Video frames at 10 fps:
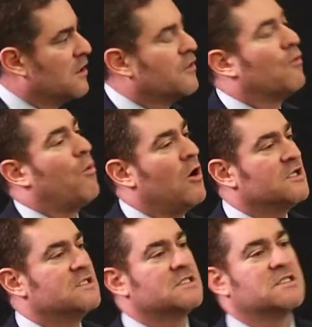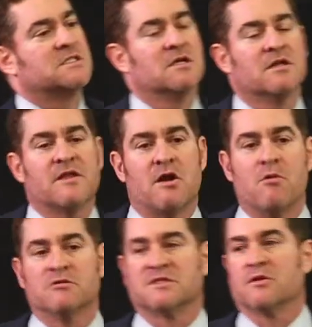The ones that are
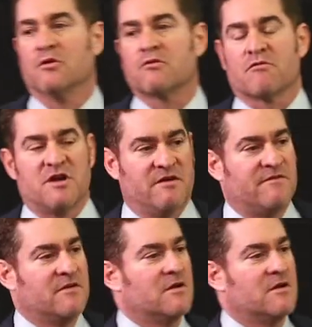most lucrative